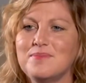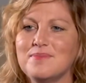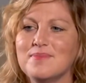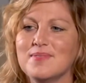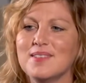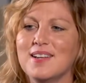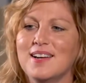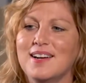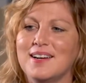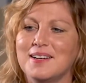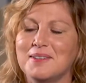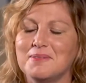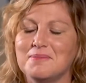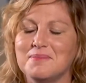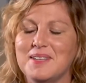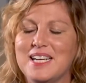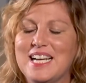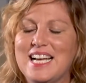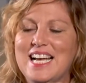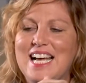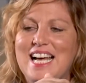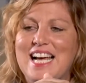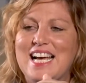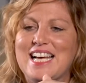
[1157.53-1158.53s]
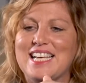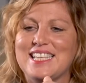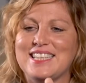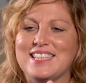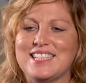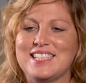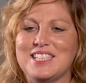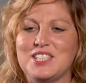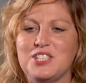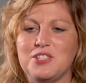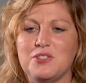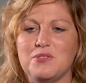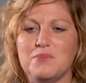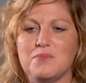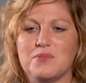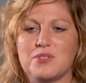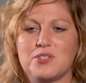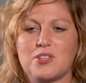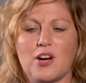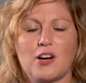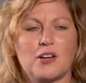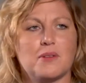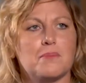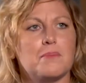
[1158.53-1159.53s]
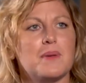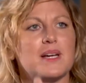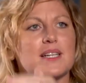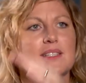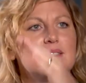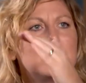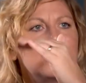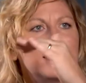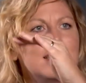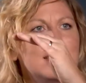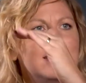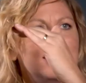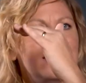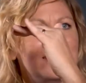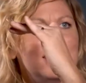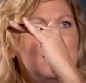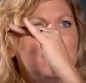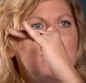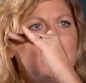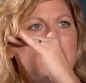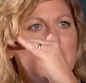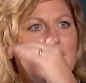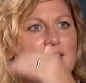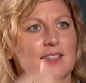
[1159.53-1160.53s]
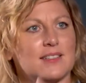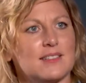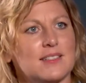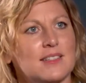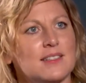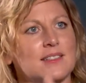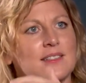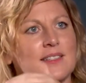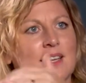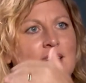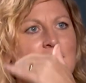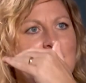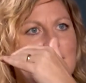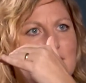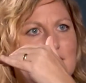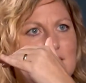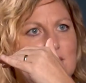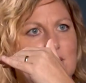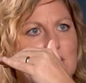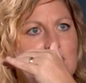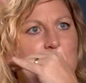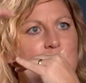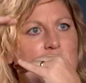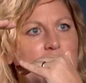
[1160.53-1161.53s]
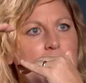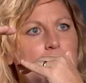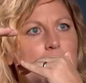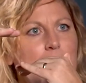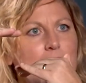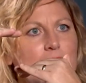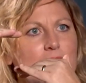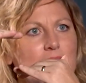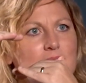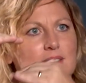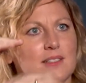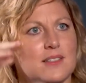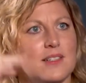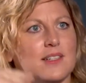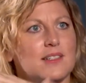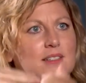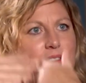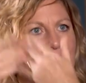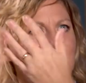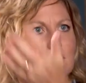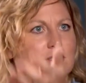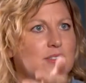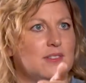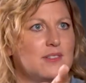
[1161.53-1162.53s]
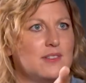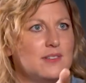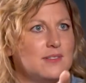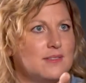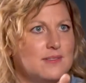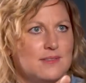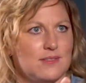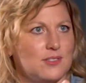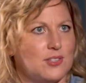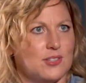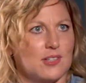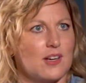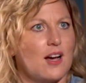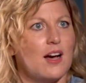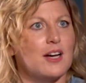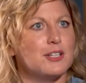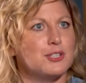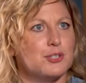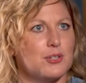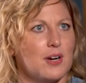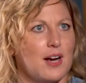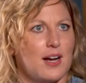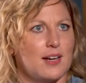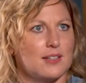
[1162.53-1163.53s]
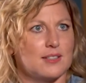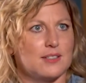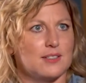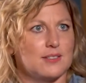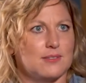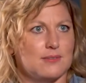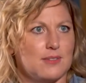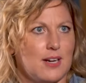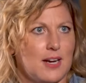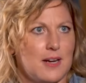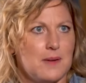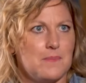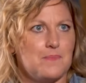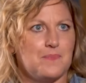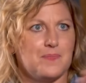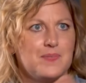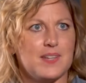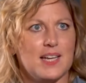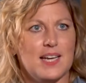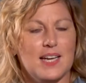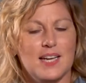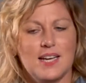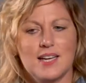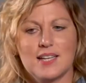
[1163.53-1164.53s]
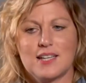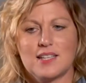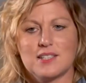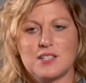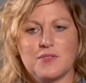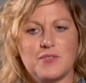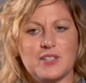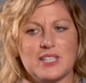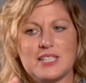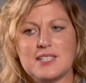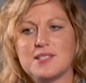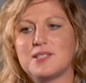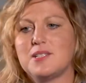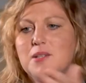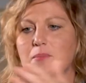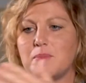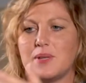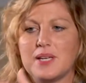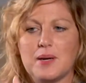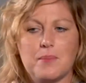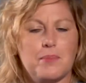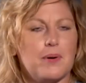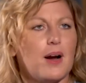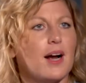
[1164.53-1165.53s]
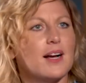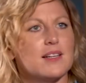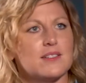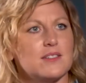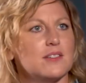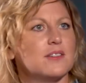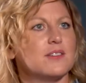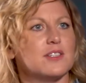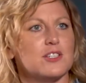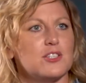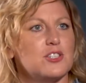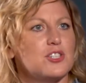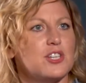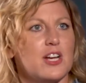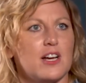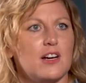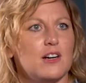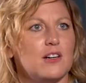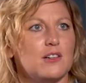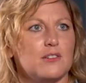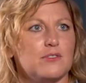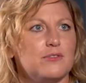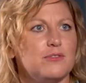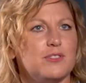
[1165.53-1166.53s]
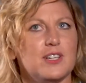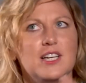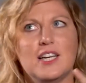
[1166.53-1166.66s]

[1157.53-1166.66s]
and then you start mixing in defects because that is cheaper and to the contract, right? Because if it needs to be a price on the shelf,